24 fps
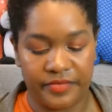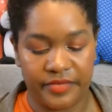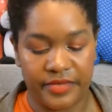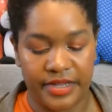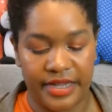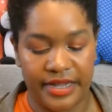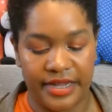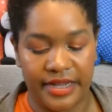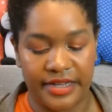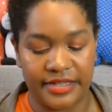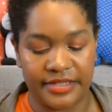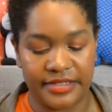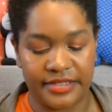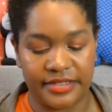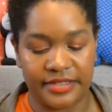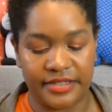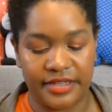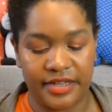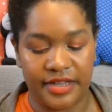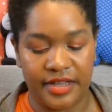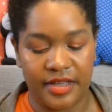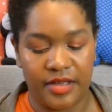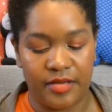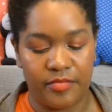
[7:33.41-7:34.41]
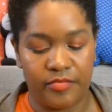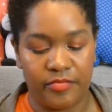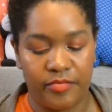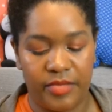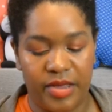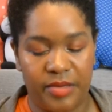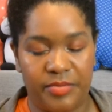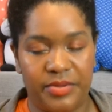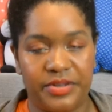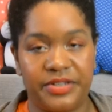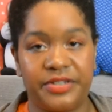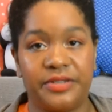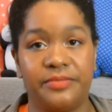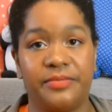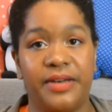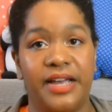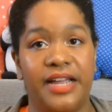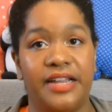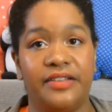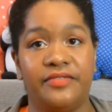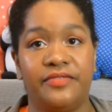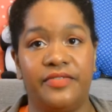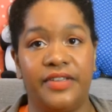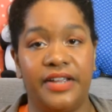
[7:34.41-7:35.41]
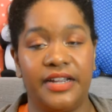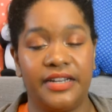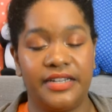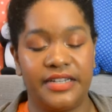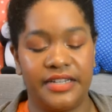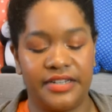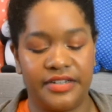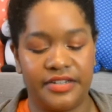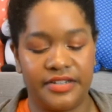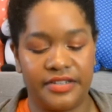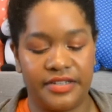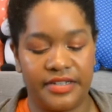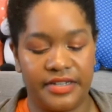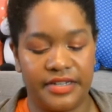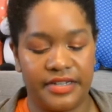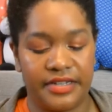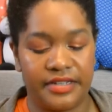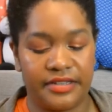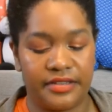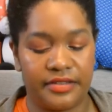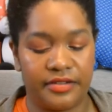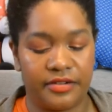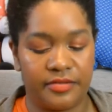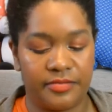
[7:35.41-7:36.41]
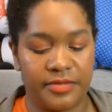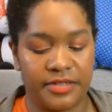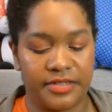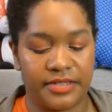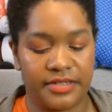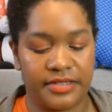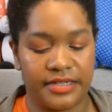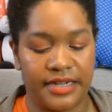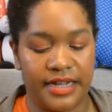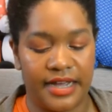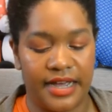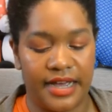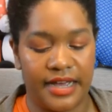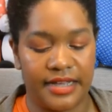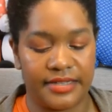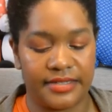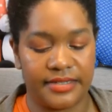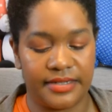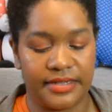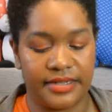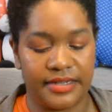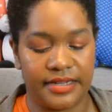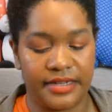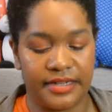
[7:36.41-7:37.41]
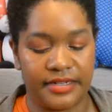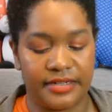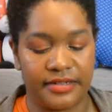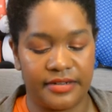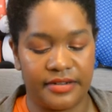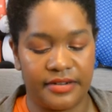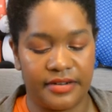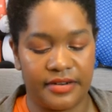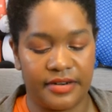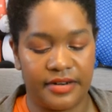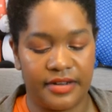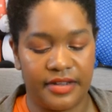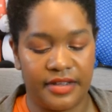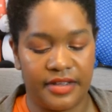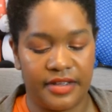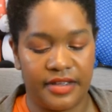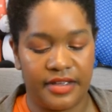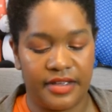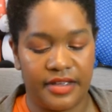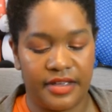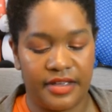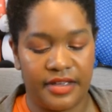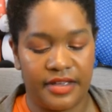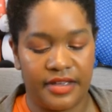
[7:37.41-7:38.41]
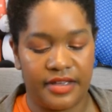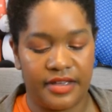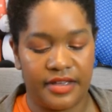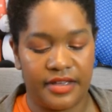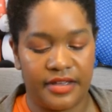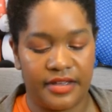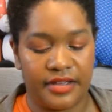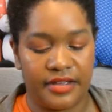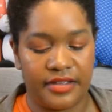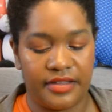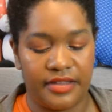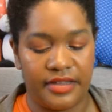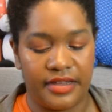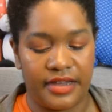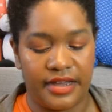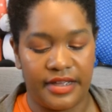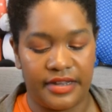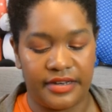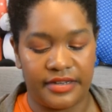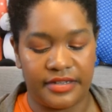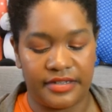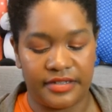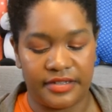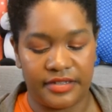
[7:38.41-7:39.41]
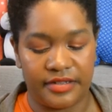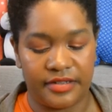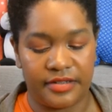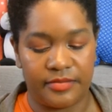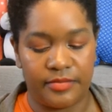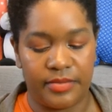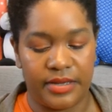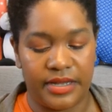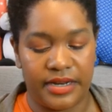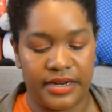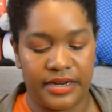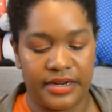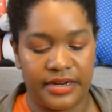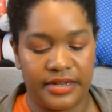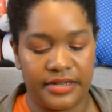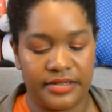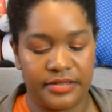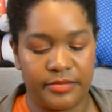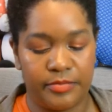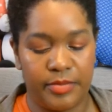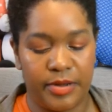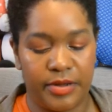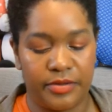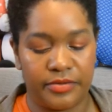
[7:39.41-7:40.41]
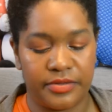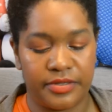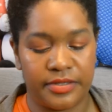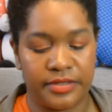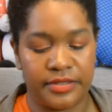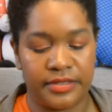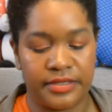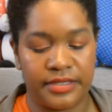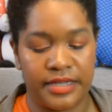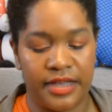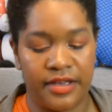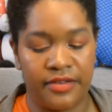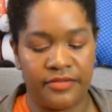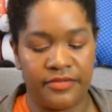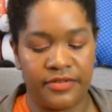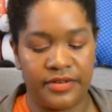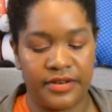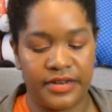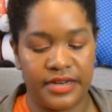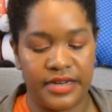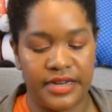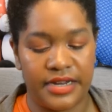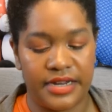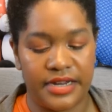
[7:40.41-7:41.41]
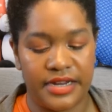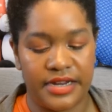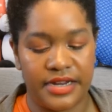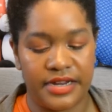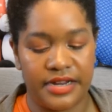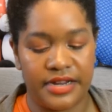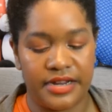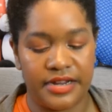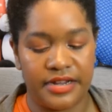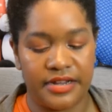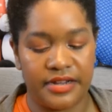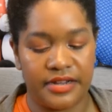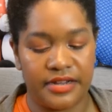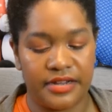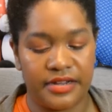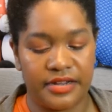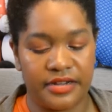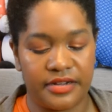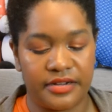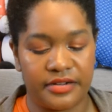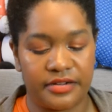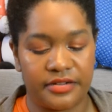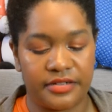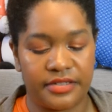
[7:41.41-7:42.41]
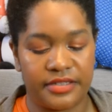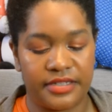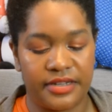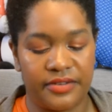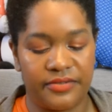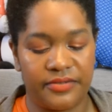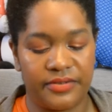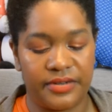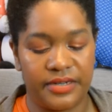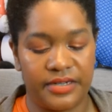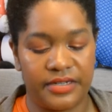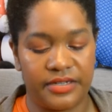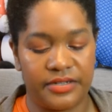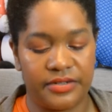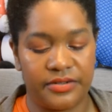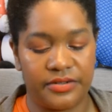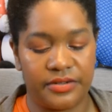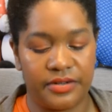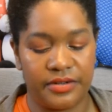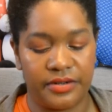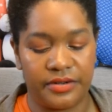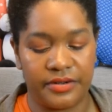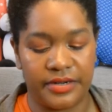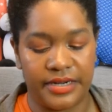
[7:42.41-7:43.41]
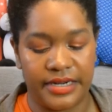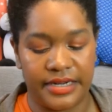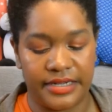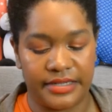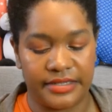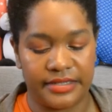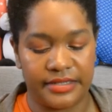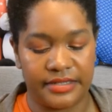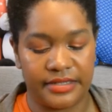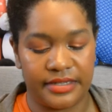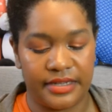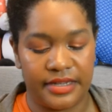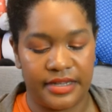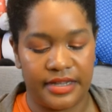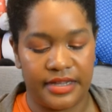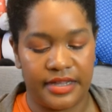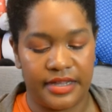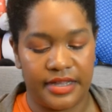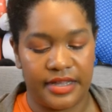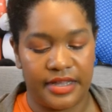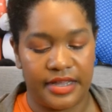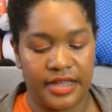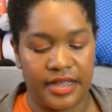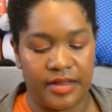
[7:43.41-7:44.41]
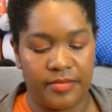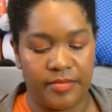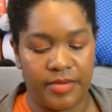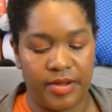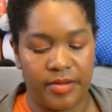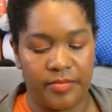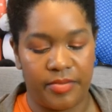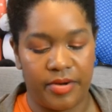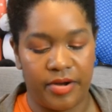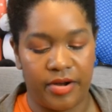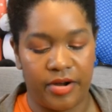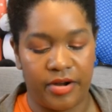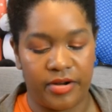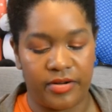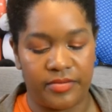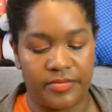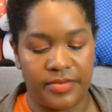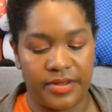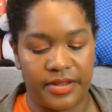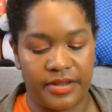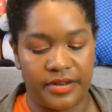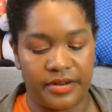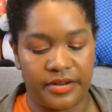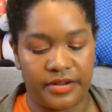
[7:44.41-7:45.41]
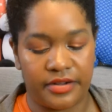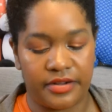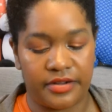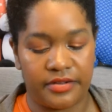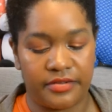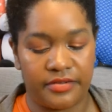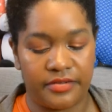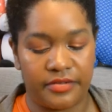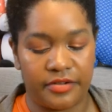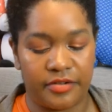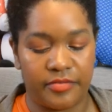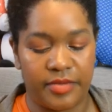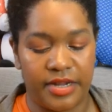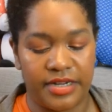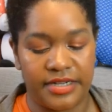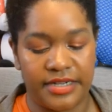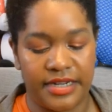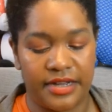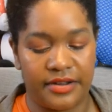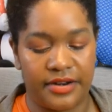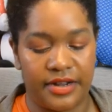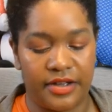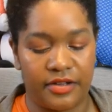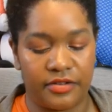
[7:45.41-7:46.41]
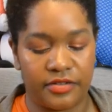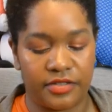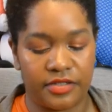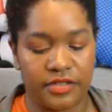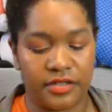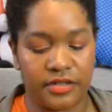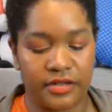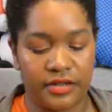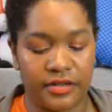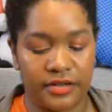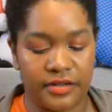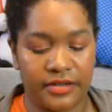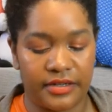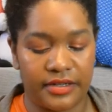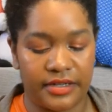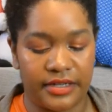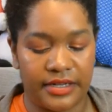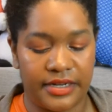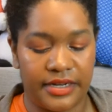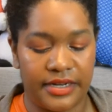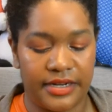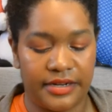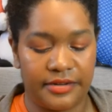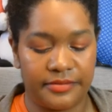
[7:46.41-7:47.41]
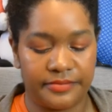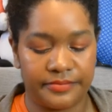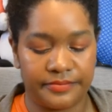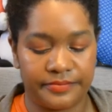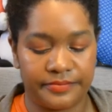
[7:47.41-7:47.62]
I guess maybe to my advantage the thermostat hasn't kicked on yet, but it is about 70 or 72 degrees in my apartment or my townhouse currently